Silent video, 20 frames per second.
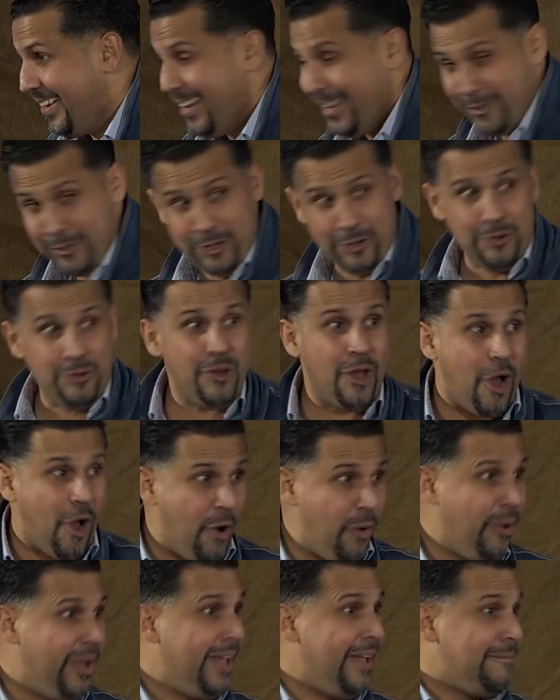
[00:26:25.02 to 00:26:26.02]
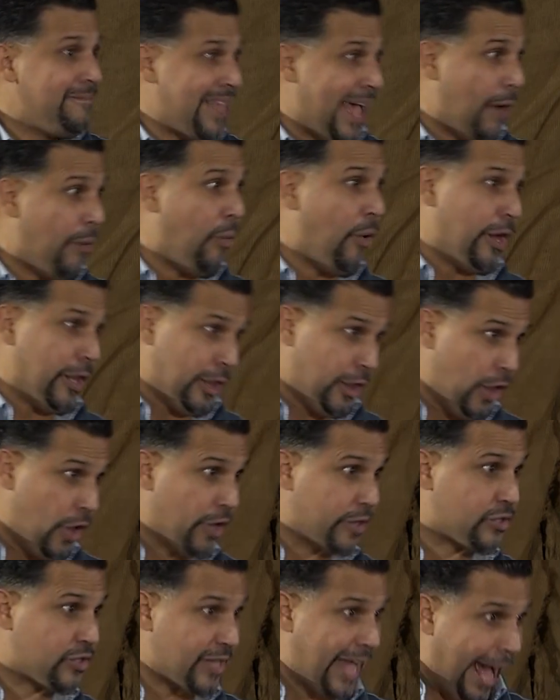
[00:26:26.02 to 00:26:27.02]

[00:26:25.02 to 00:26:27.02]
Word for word: Do you know that what looks